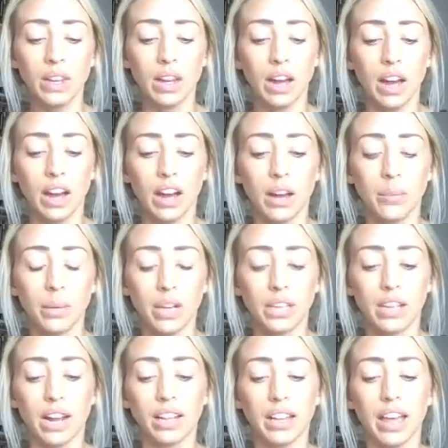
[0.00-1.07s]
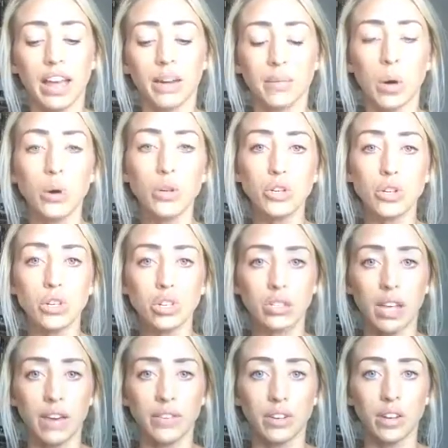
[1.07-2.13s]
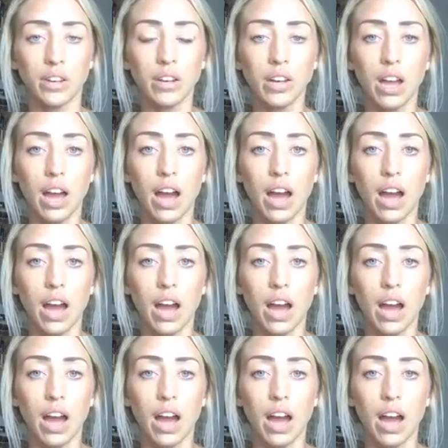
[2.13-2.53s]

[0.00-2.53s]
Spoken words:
And on an emotional level,